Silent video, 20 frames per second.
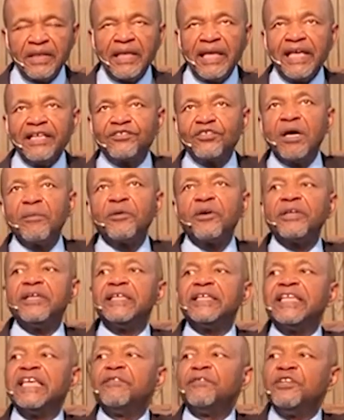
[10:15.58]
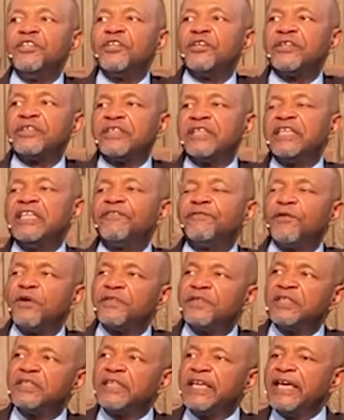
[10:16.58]
And so I'm going to give you your key for
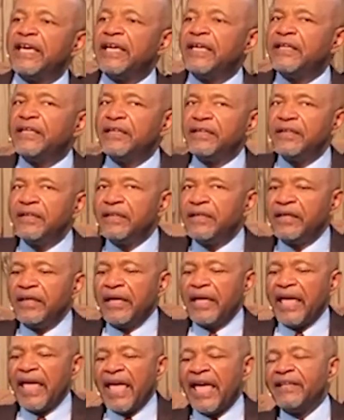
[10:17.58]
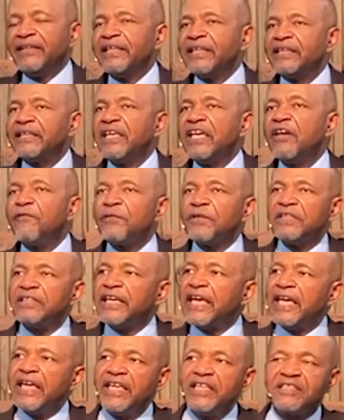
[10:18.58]
the day. And the key for the
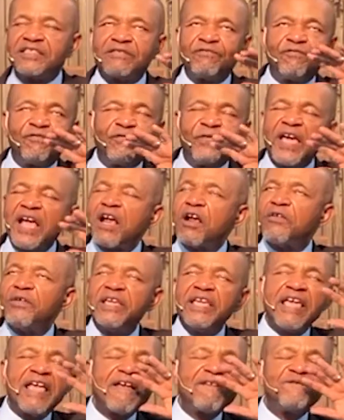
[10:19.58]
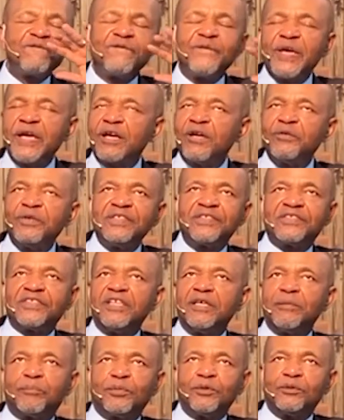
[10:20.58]
day is very, very
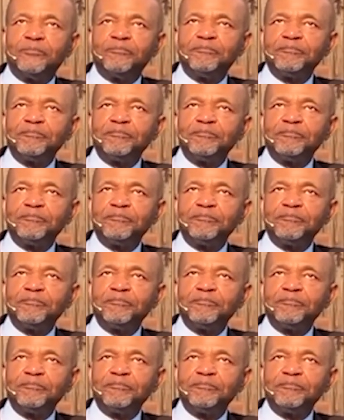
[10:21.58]
simple.